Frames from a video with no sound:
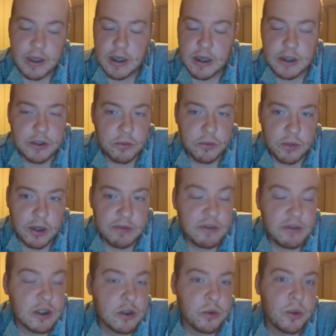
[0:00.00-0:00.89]
As it
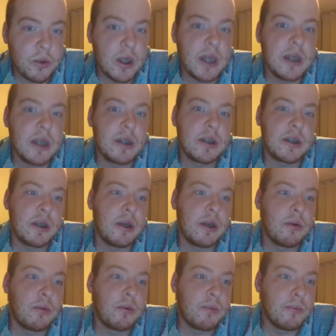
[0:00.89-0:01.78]
waved its wings,
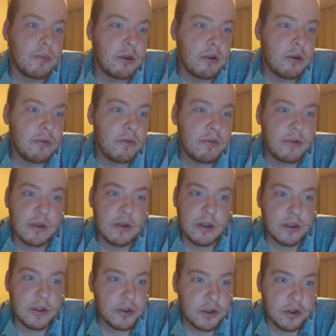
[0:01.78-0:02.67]
it
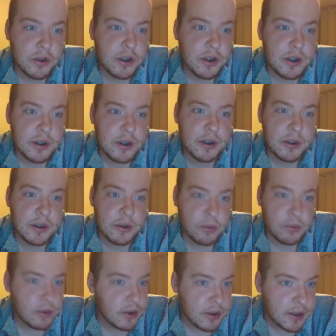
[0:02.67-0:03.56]
moved the trees
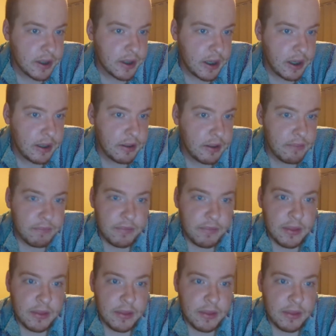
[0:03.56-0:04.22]
to one side